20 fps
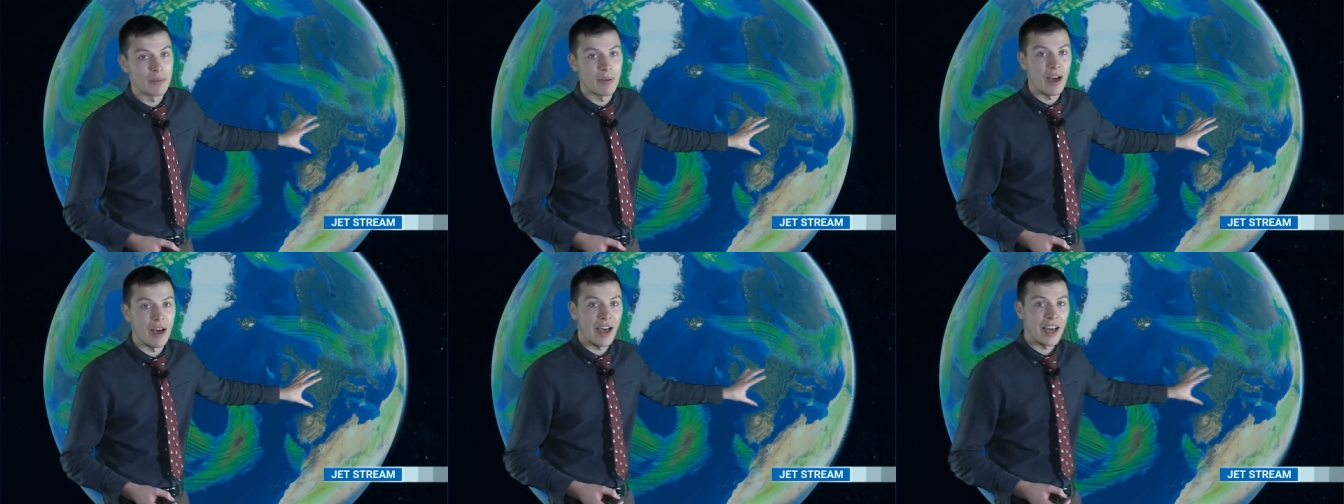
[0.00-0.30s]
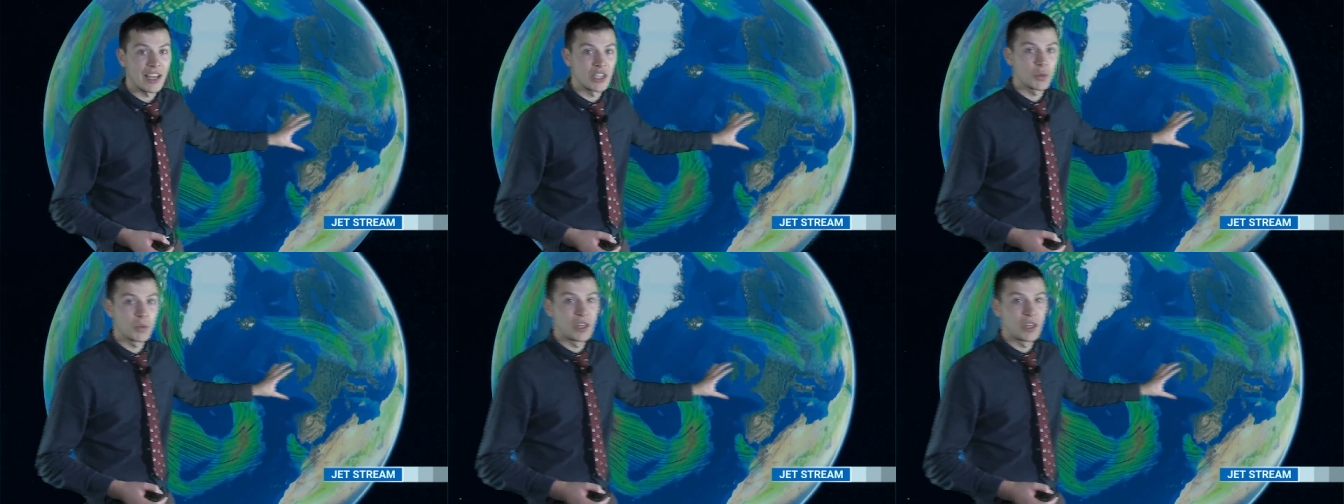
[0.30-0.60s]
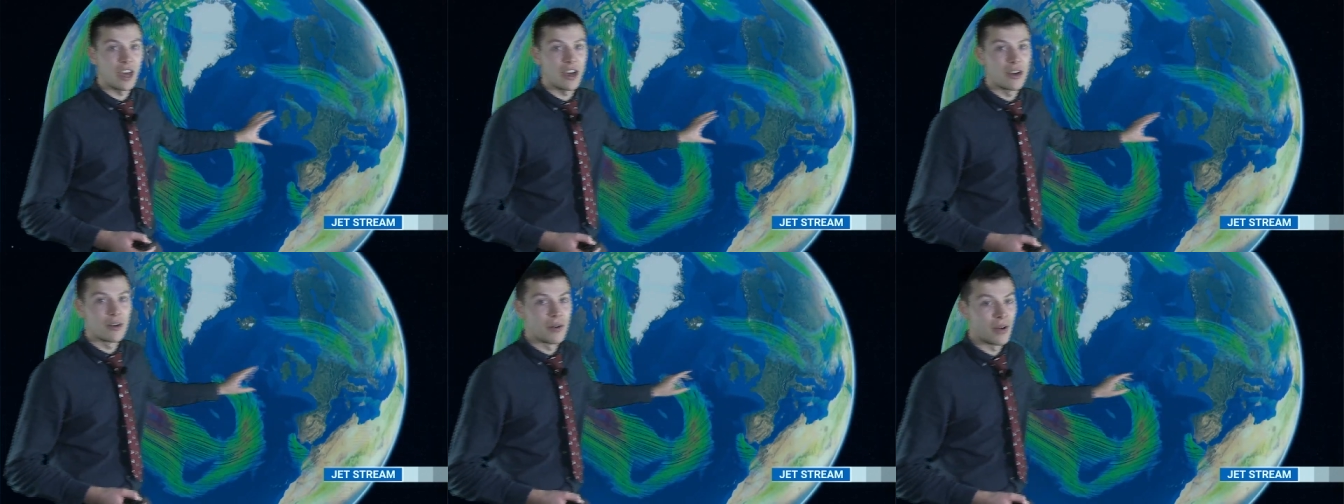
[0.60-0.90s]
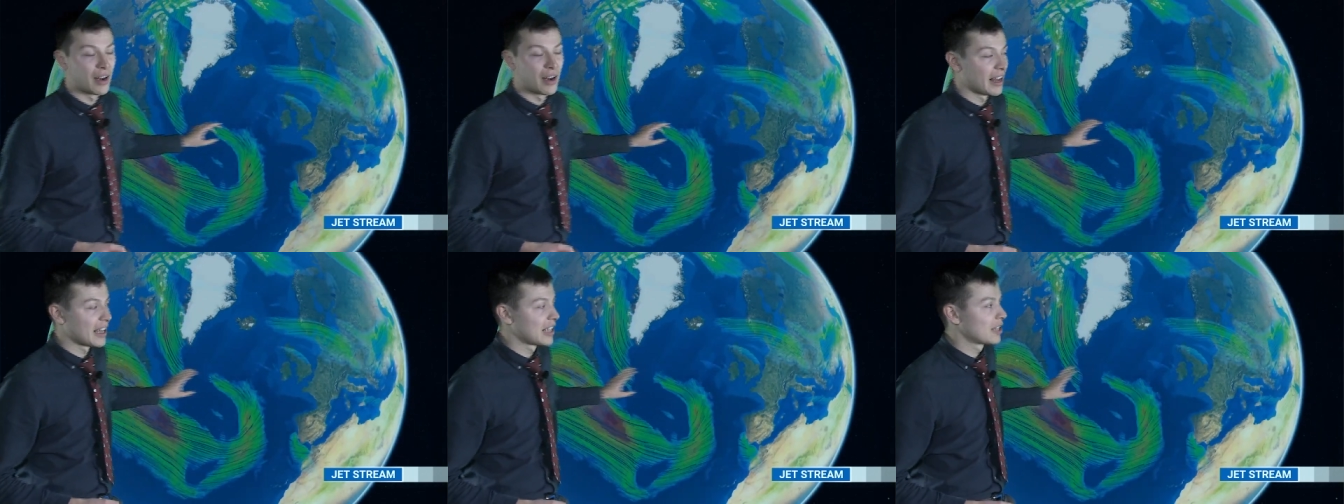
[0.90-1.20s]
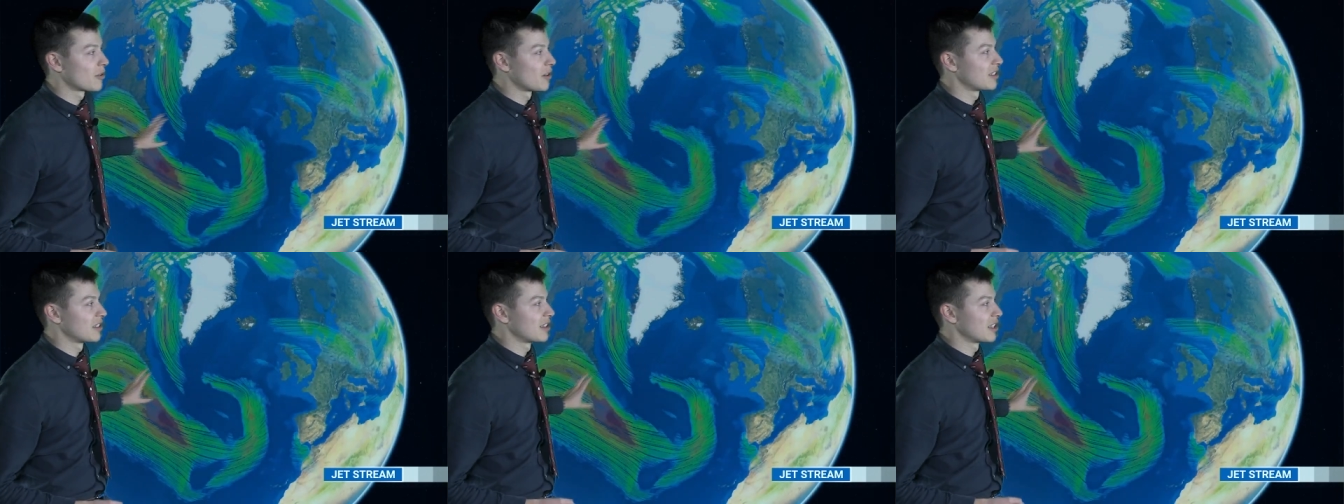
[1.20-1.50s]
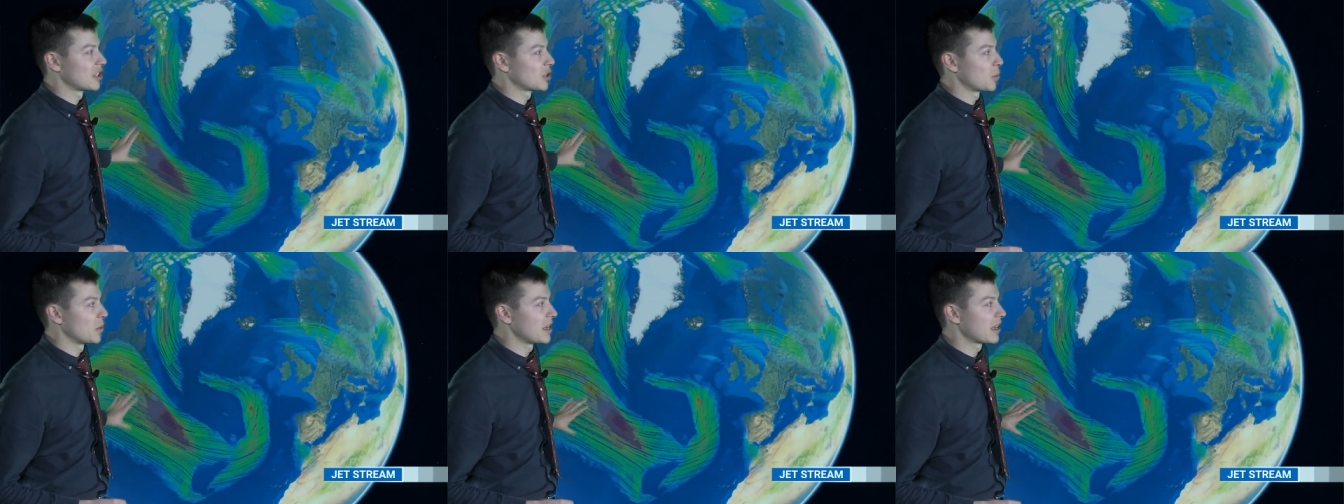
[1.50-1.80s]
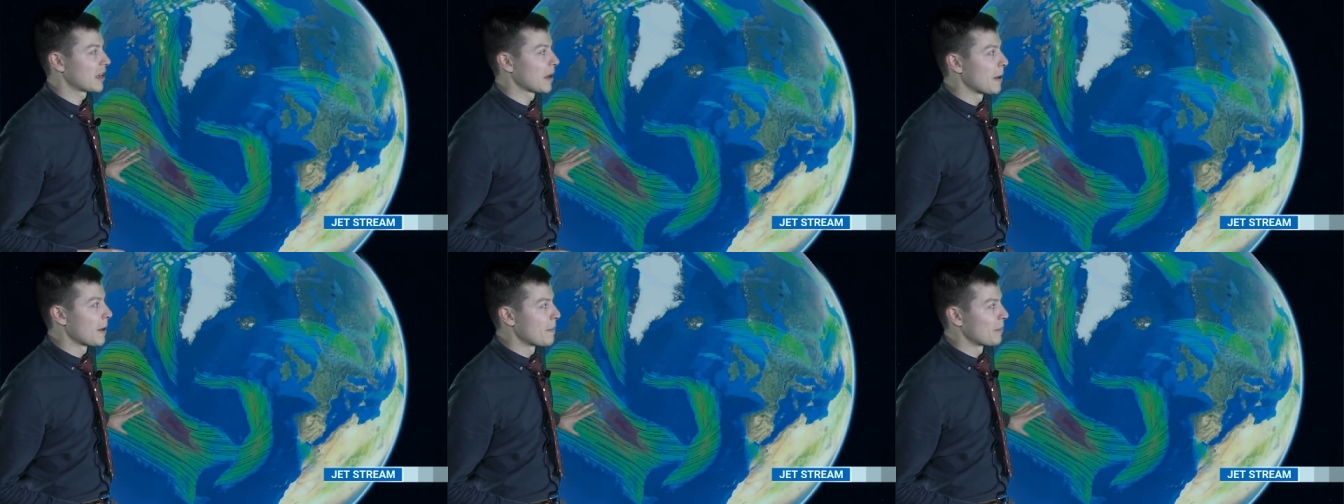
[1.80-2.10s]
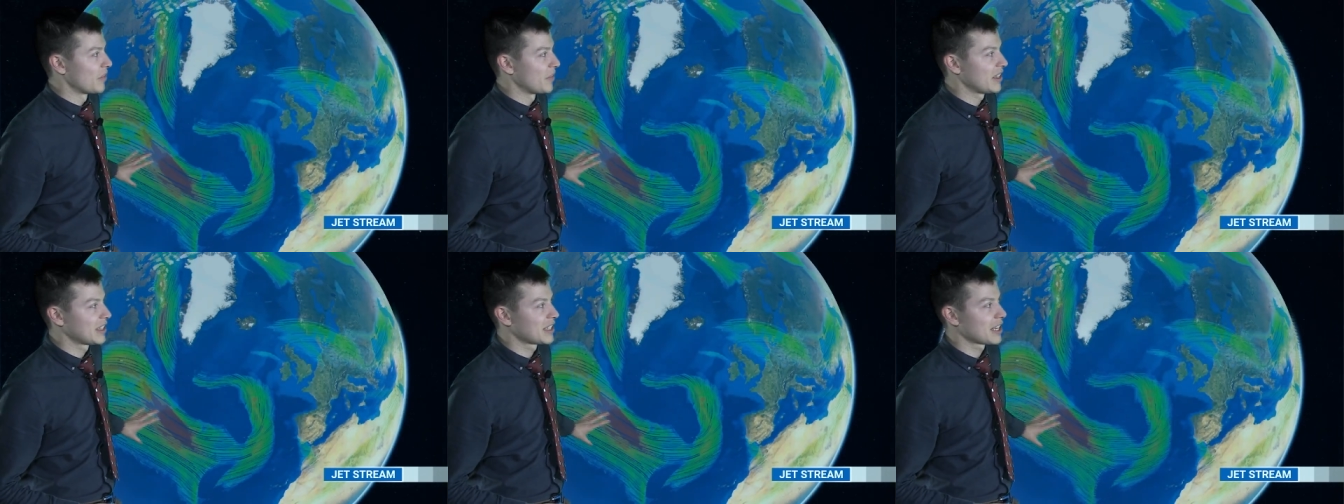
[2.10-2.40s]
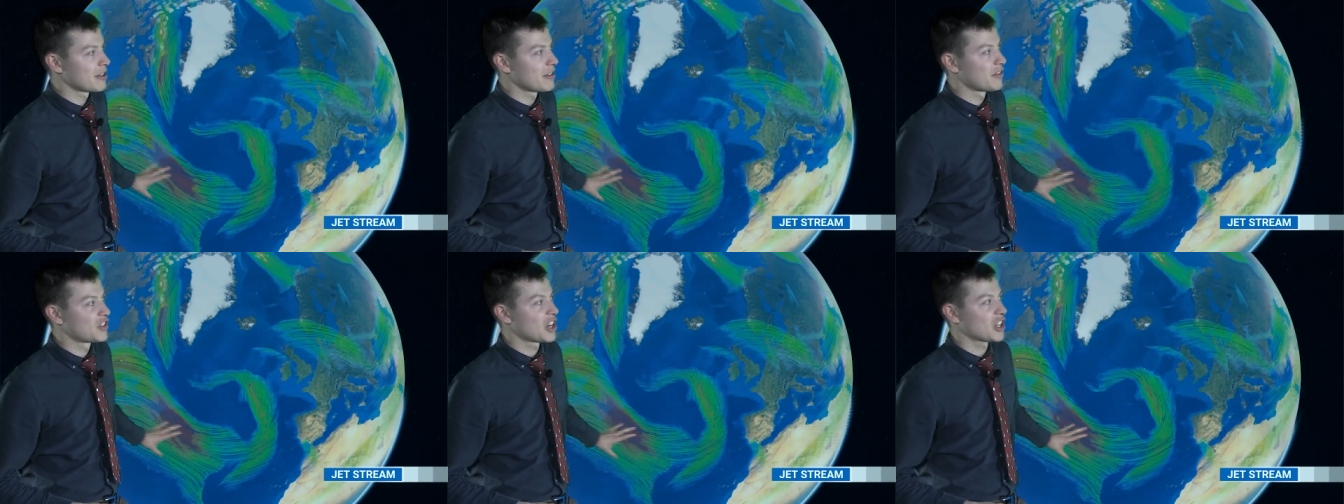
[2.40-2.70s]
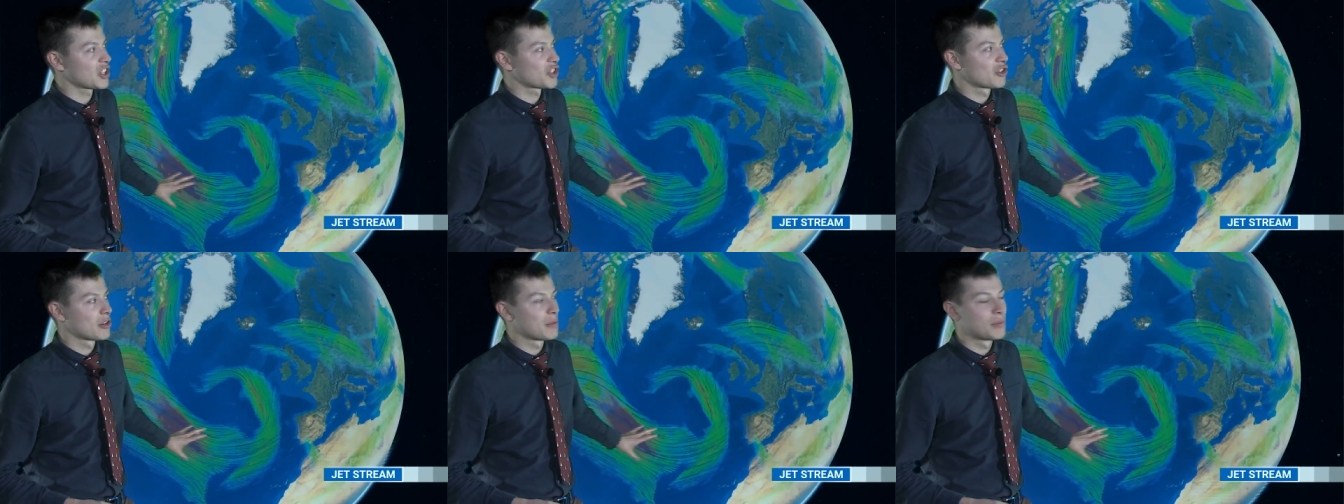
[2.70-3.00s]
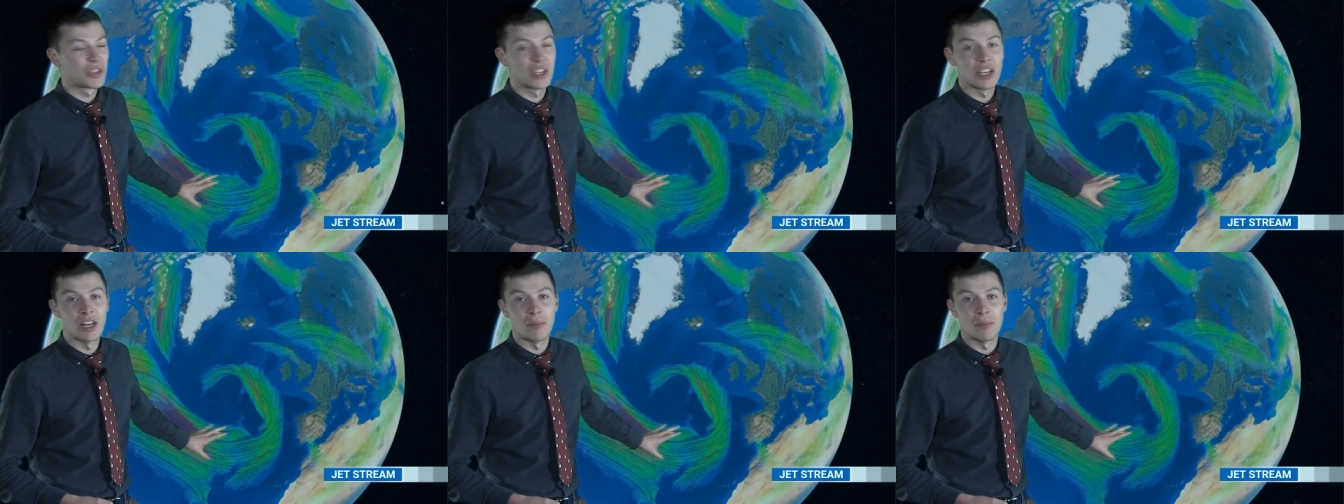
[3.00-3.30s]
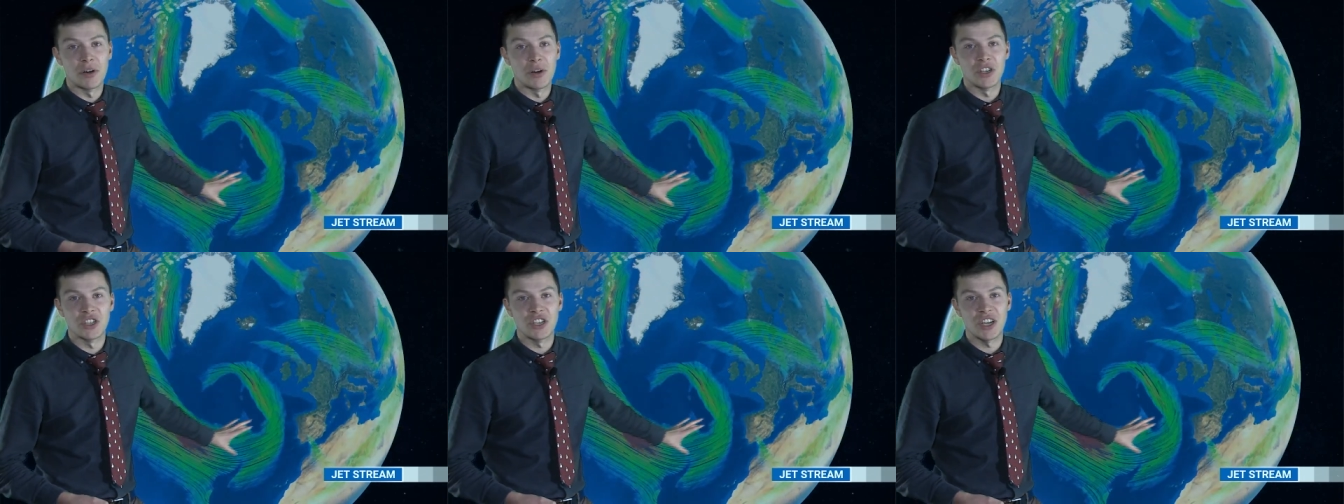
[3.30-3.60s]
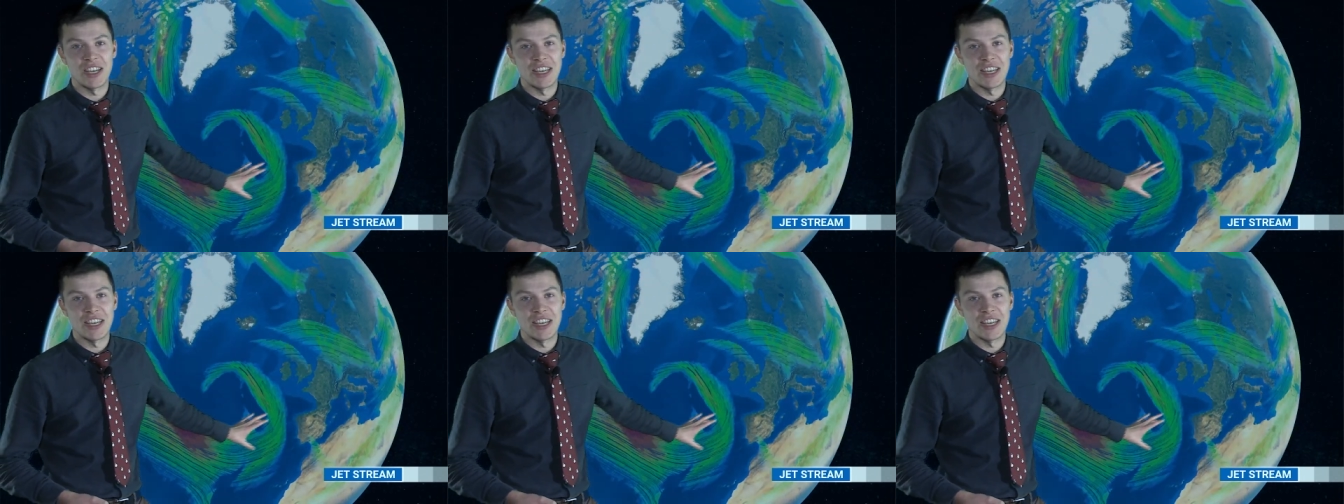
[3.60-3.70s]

But as we go later on into this week, this area of jet stream is going to push